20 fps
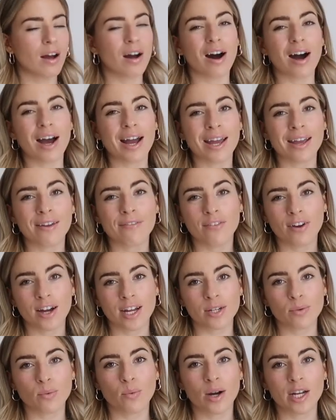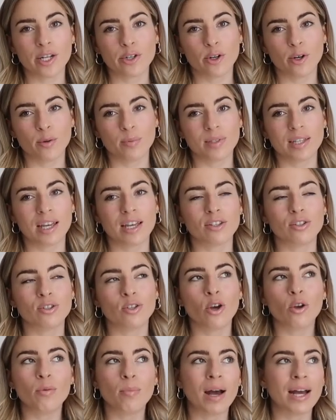I find white tops get
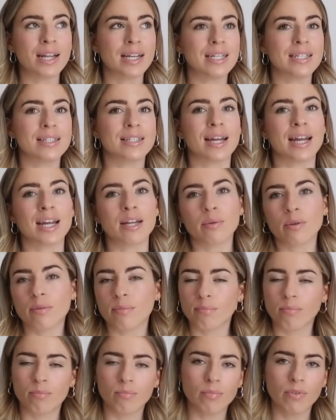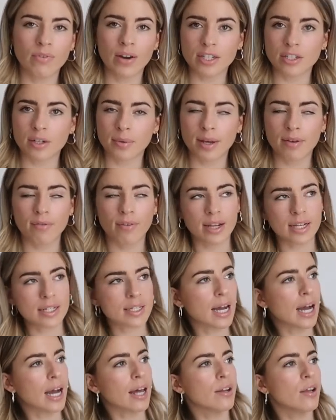so badly stained with the fact I wear fake
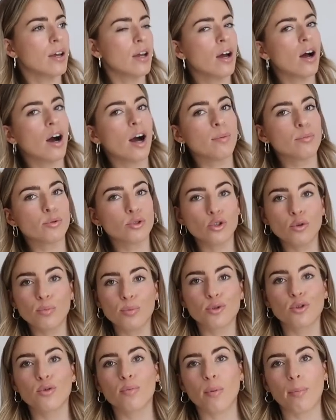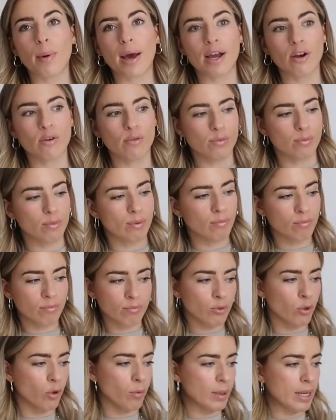tan. I'm super, super pale
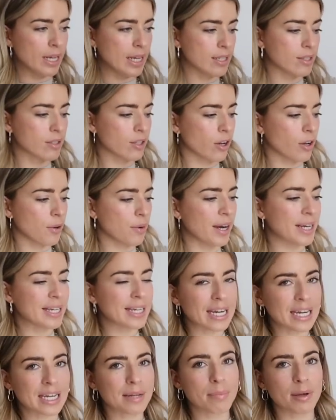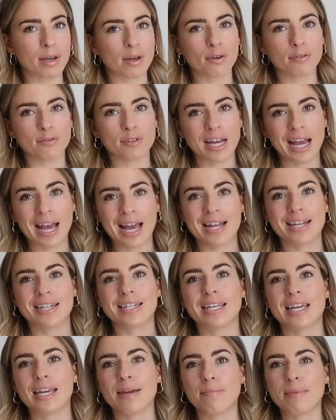normally so I need a bit of tan
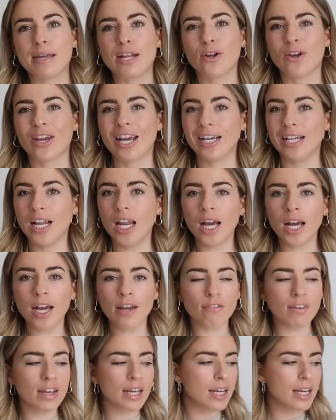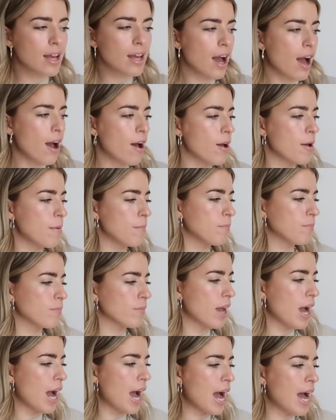to keep me looking alive
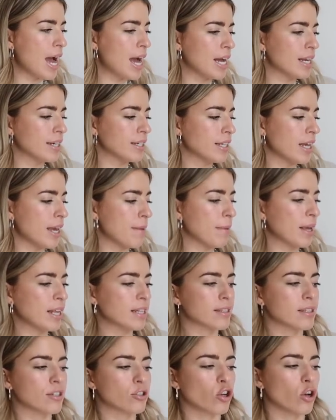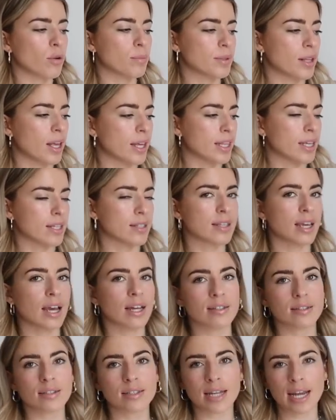um, and it means that tops like this
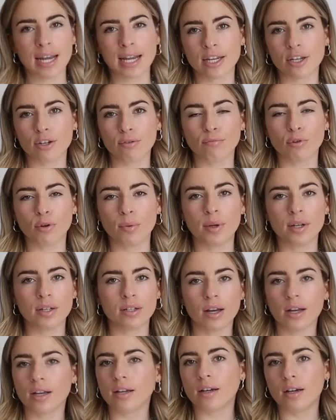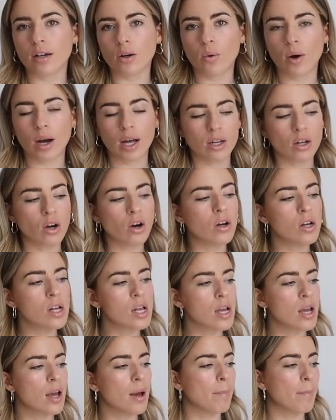get stained and ruined like quite a lot
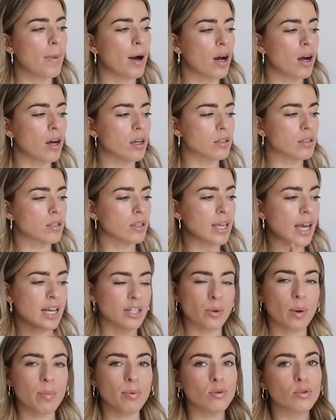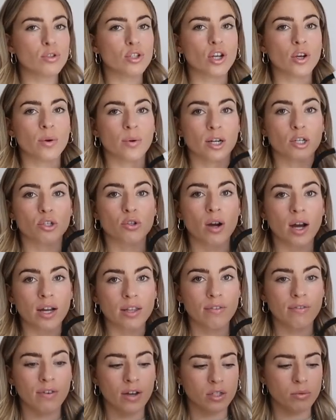but yeah so I bought two and I tried
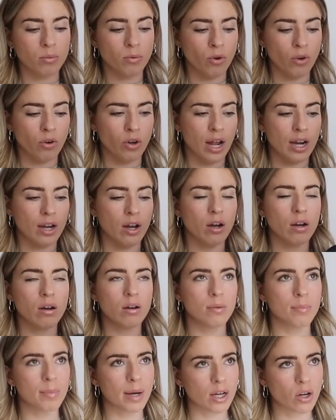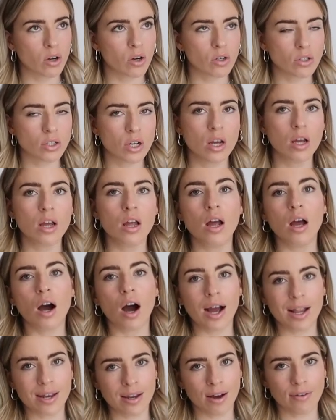the first one on and oh my god
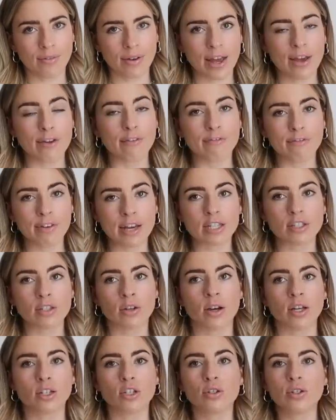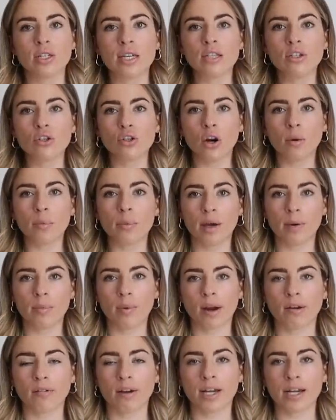I love it it fits so nice you see the top that I'm
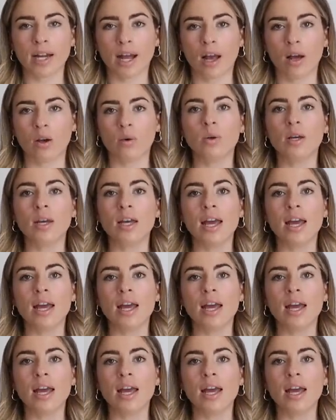wearing right now